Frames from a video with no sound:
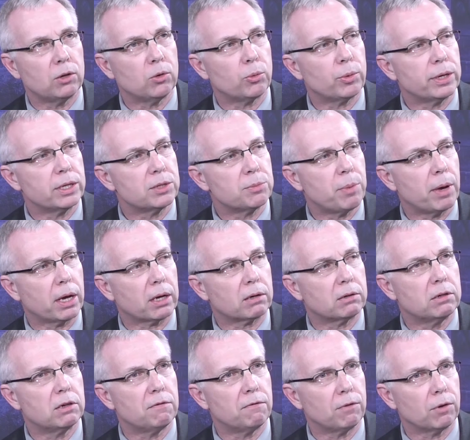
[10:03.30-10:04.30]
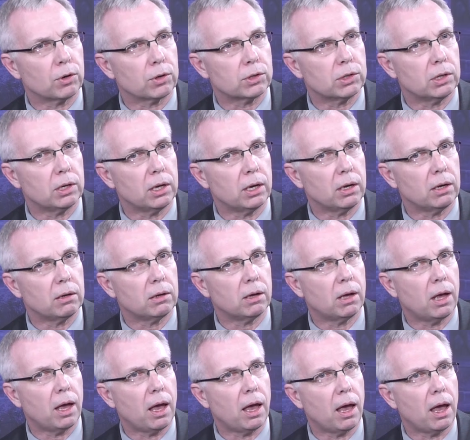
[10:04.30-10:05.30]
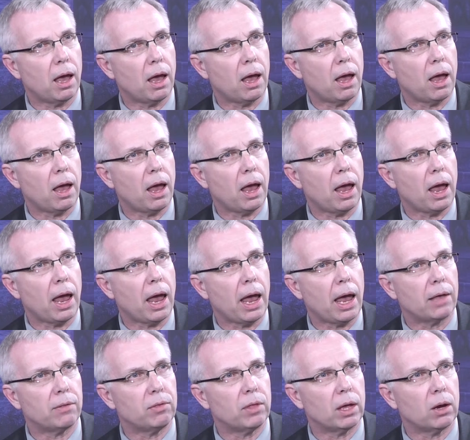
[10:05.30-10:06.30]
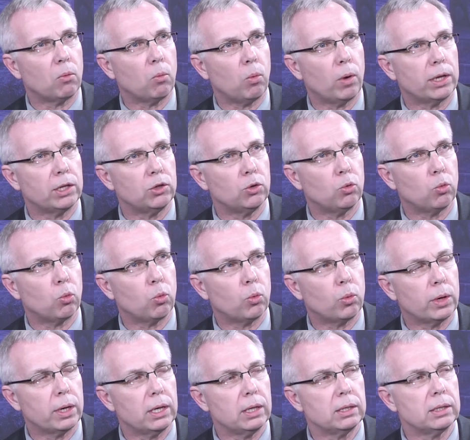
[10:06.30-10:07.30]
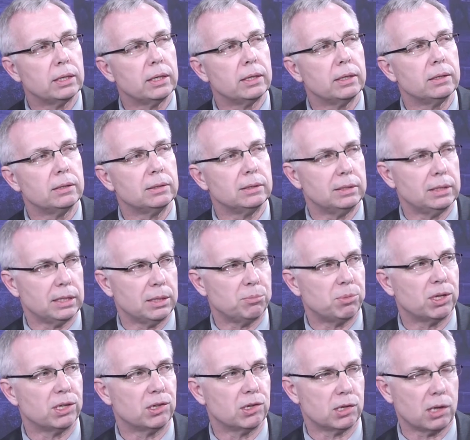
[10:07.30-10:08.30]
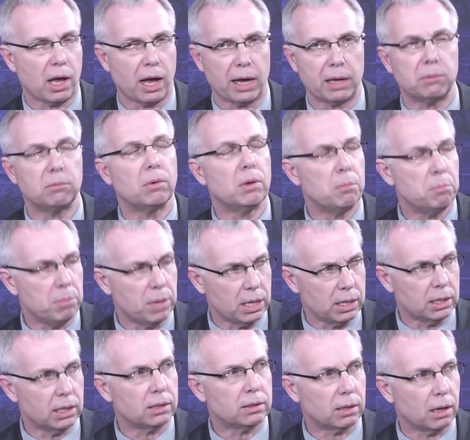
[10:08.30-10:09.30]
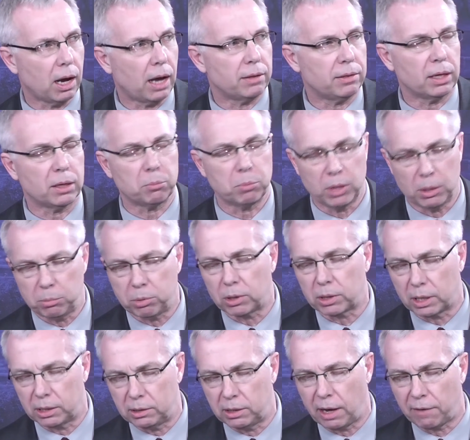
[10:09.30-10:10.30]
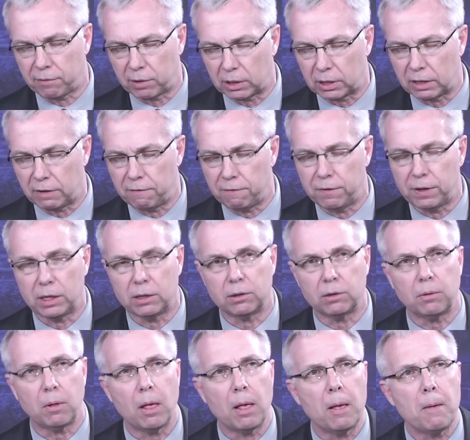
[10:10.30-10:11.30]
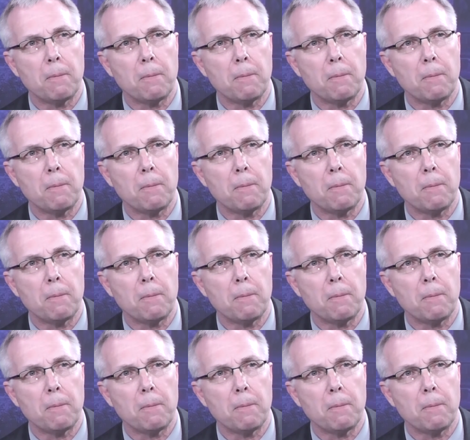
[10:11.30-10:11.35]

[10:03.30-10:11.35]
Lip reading: you respect diversity and then when you really deep inside mean it. I think people can definitely feel